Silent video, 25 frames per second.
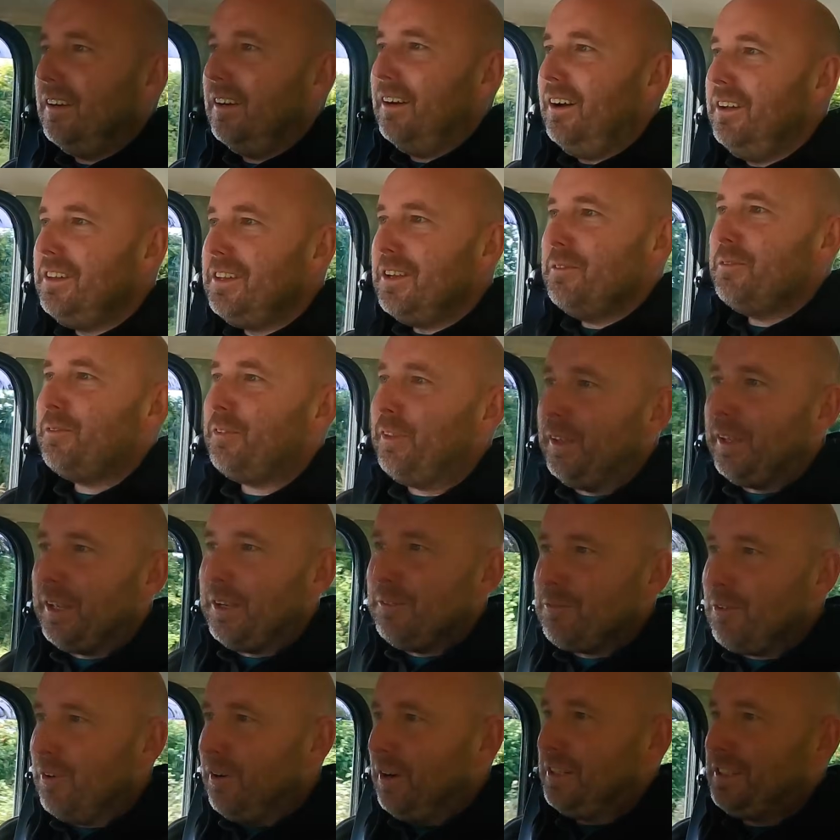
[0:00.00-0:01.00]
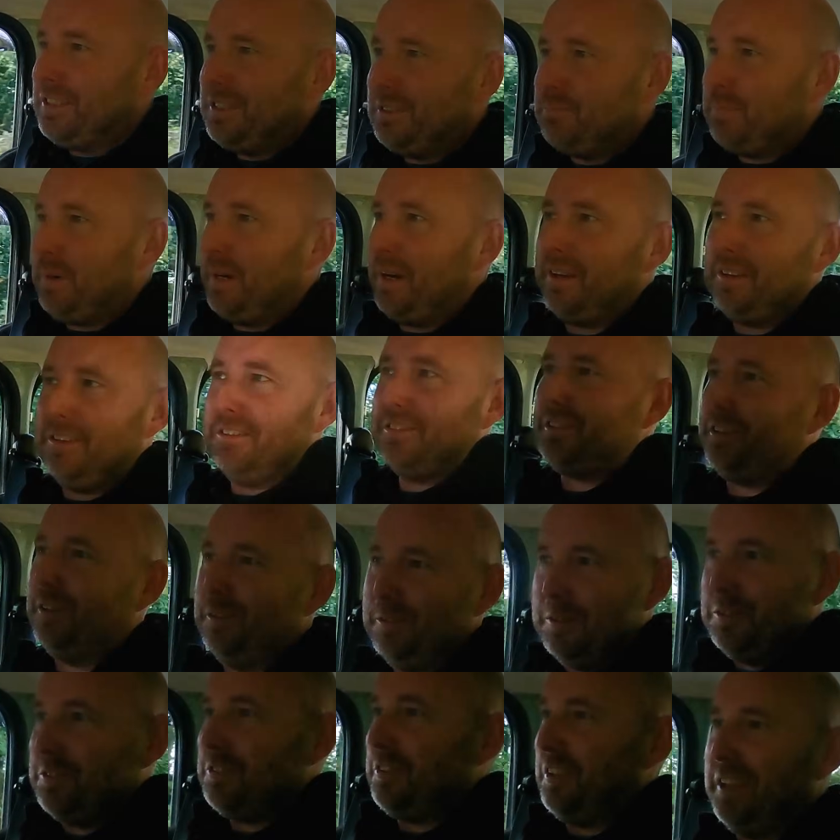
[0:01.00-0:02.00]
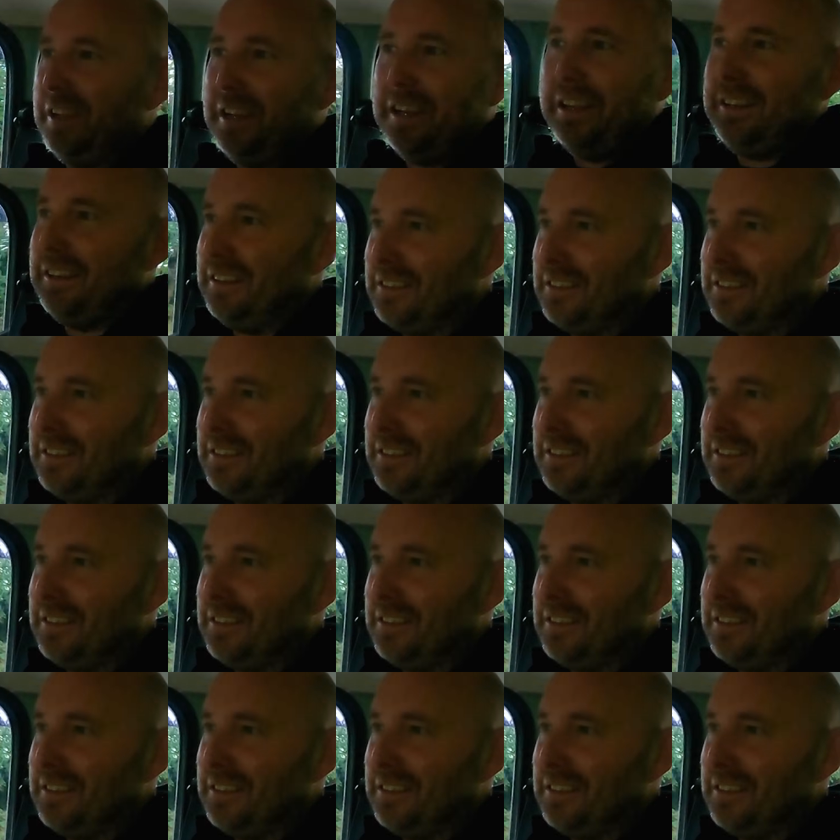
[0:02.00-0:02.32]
I don't think it rides as bad as I was thinking